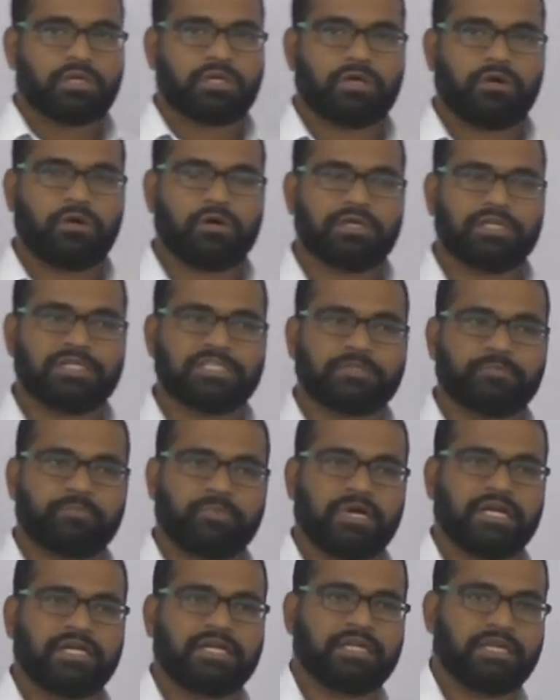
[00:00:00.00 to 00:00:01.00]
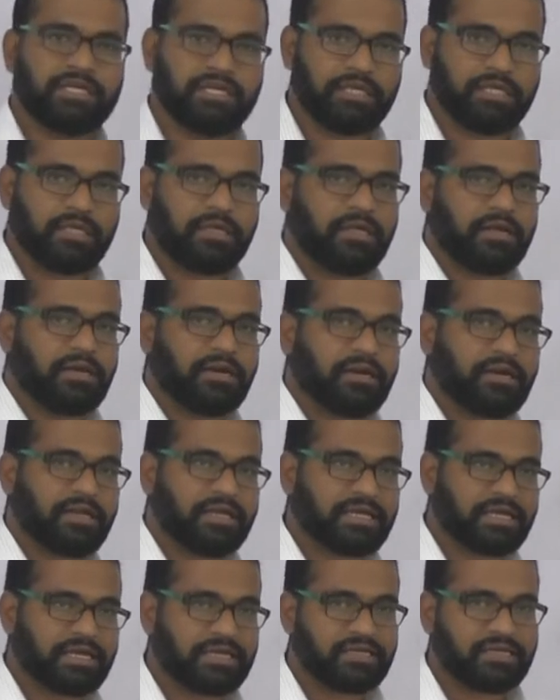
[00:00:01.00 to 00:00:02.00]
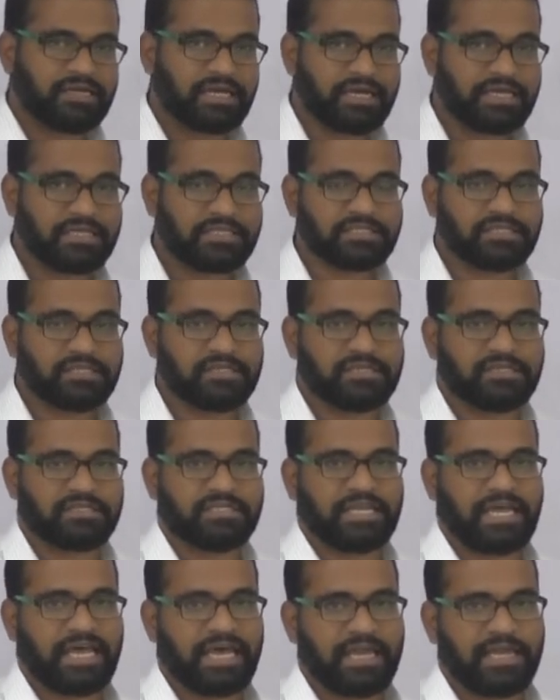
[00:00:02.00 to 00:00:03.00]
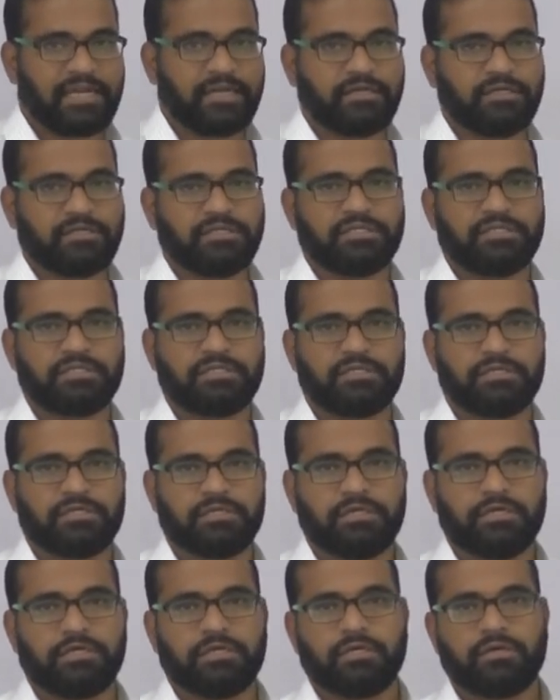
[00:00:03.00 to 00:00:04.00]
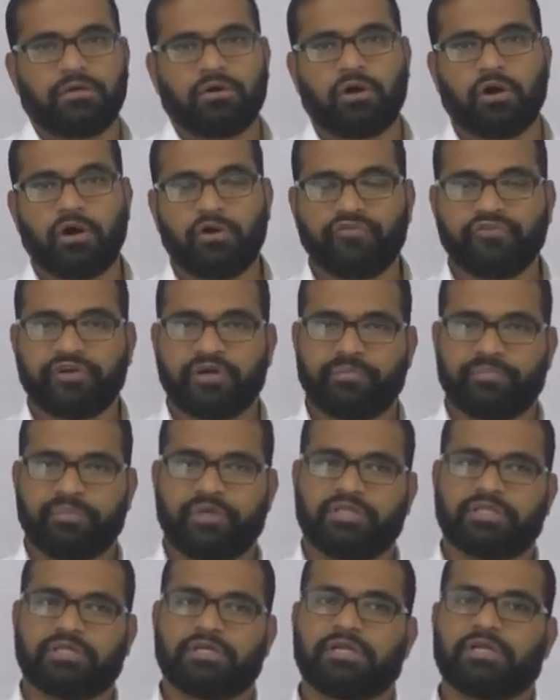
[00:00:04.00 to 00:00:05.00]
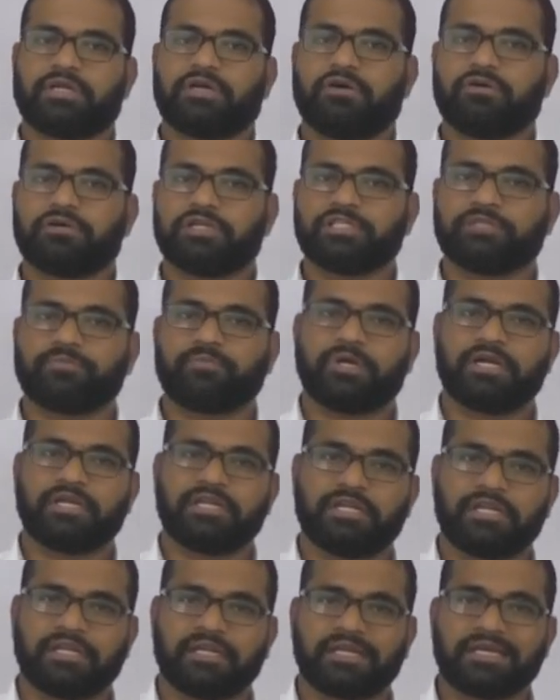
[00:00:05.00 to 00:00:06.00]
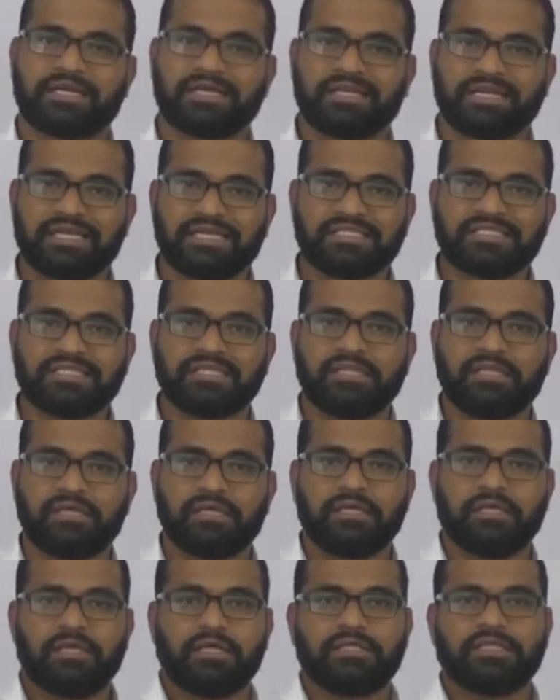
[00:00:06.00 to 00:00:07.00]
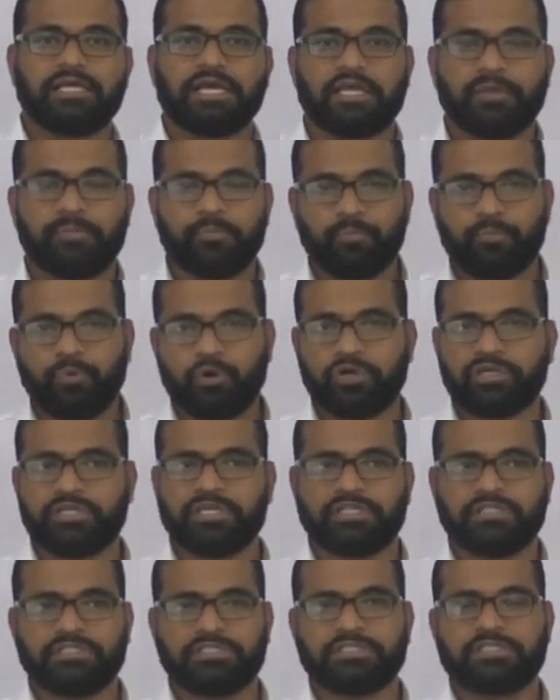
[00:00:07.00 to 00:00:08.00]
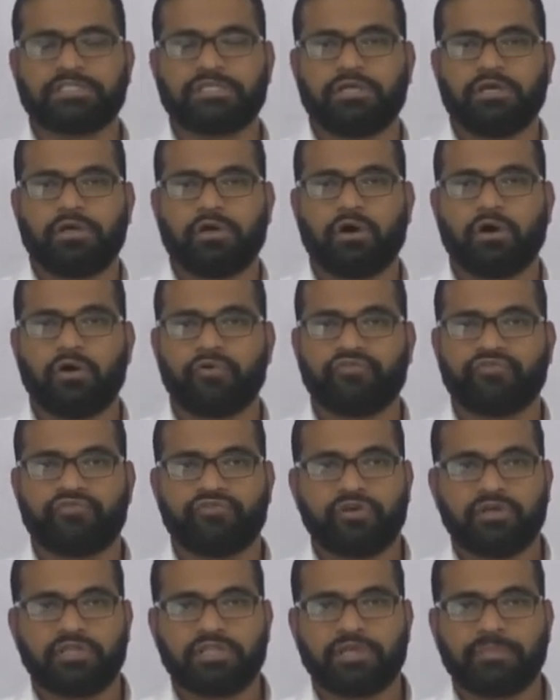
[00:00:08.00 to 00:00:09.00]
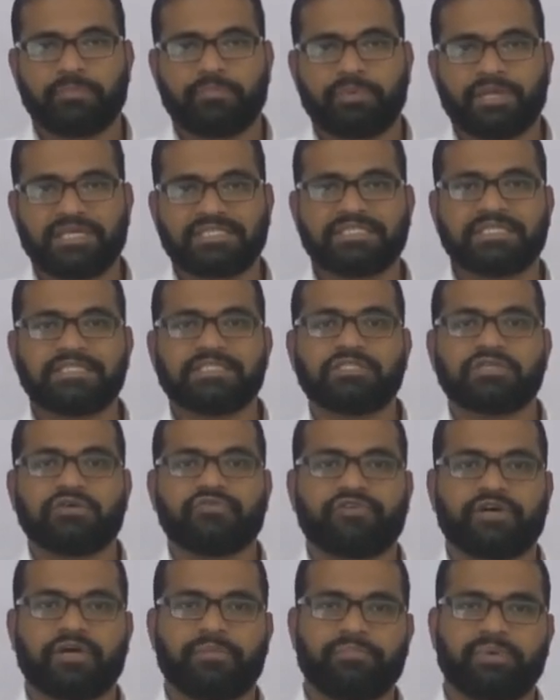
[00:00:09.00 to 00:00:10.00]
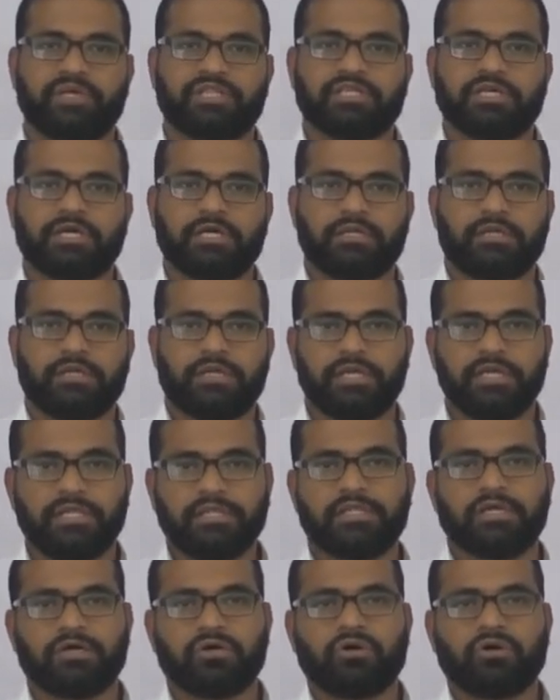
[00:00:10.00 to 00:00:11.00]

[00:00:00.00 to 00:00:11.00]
Congress Party recognized the talent of Ambedkar. Congress Party recognized the importance of the presence of Ambedkar in the